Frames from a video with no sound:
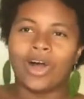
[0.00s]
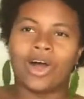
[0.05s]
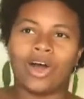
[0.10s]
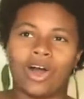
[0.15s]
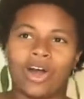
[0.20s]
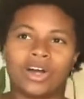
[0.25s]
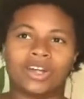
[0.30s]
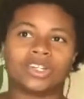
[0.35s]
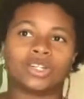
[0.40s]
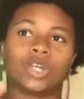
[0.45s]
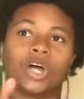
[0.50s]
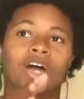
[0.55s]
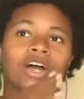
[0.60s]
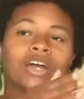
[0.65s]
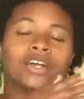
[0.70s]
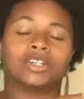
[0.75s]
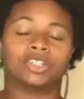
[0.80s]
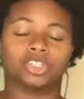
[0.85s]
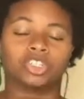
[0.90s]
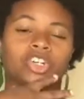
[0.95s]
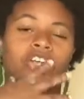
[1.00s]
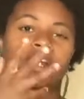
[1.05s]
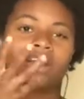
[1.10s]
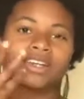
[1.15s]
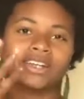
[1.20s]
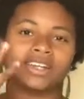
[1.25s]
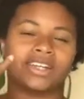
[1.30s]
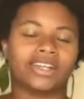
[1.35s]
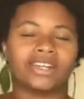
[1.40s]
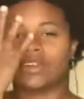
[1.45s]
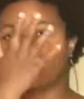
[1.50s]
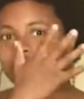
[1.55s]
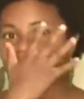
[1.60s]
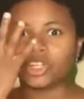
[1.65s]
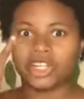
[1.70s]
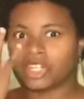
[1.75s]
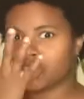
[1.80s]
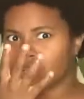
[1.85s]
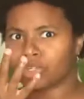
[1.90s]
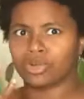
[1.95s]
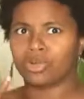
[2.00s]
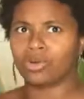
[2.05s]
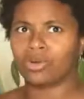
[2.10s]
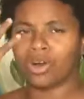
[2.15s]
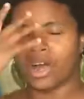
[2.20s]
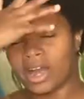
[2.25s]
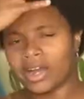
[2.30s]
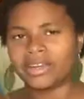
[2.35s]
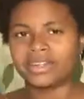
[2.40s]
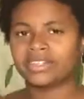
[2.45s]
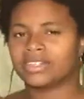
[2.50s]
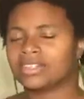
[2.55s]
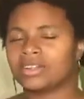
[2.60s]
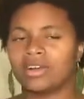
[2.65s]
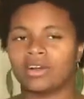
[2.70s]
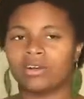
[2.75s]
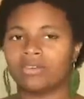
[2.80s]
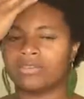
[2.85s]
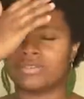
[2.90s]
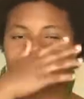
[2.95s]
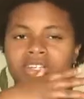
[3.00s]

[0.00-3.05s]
online trying egotistical highest self,